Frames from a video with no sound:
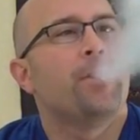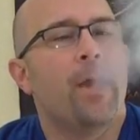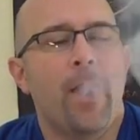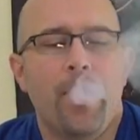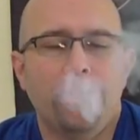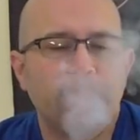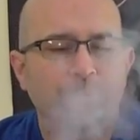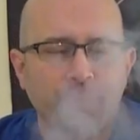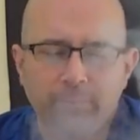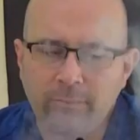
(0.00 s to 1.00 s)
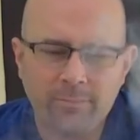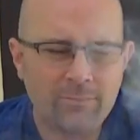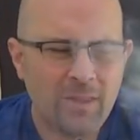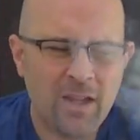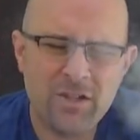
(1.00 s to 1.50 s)
Yeah,
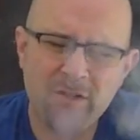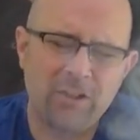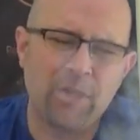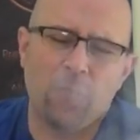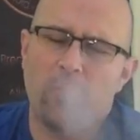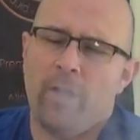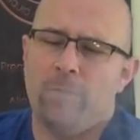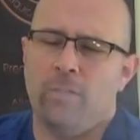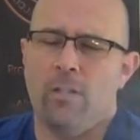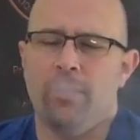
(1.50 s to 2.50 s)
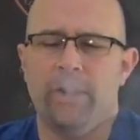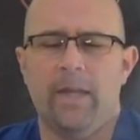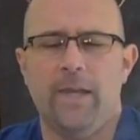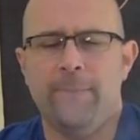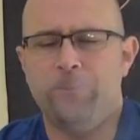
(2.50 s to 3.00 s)
just an incredible
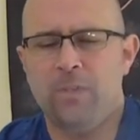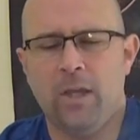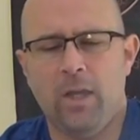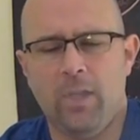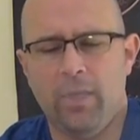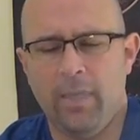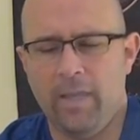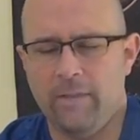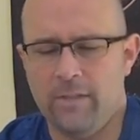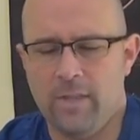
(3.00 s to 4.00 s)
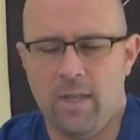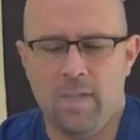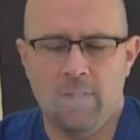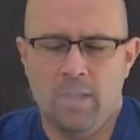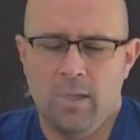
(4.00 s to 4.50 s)
RDA, and
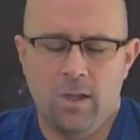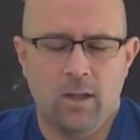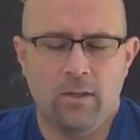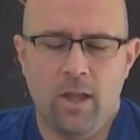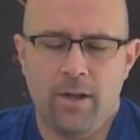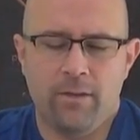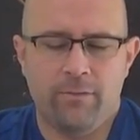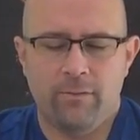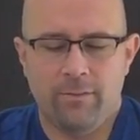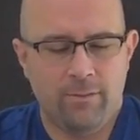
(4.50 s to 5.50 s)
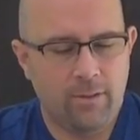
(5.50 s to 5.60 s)
a lot of